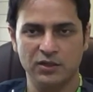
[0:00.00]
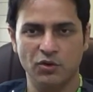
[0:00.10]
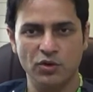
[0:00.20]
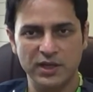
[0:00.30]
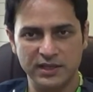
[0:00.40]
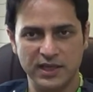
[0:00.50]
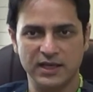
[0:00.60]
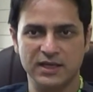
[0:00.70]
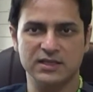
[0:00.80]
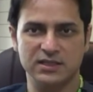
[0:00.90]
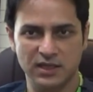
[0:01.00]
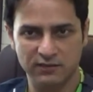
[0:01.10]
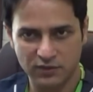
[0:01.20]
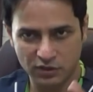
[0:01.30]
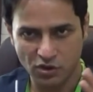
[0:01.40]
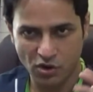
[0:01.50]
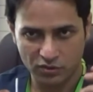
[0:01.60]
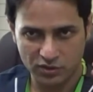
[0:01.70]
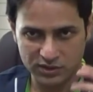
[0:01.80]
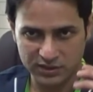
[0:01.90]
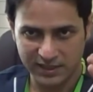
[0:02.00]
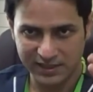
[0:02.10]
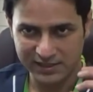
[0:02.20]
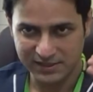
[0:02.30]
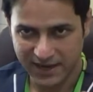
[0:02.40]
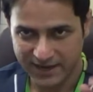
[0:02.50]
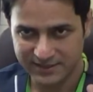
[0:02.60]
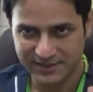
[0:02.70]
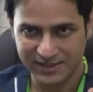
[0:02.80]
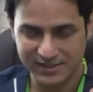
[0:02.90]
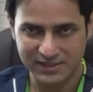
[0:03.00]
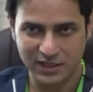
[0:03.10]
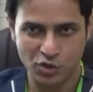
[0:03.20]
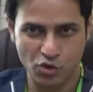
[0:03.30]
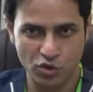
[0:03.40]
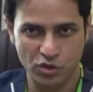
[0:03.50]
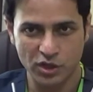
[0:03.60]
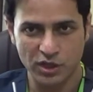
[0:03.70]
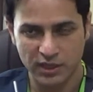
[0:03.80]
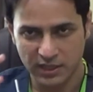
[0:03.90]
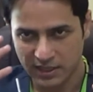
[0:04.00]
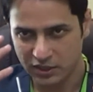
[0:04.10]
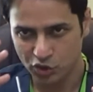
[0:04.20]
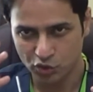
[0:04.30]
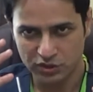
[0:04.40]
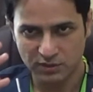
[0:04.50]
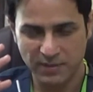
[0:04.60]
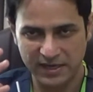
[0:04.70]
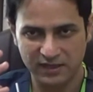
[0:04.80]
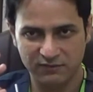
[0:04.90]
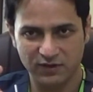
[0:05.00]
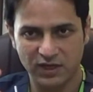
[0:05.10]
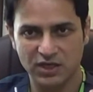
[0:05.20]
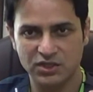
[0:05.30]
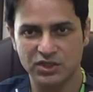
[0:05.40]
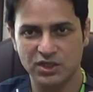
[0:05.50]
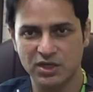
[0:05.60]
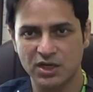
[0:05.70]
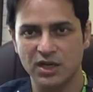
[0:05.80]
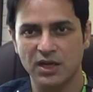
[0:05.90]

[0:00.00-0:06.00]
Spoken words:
Only thing is, if the doctor's skills, hand skills are good, he can use the magnification,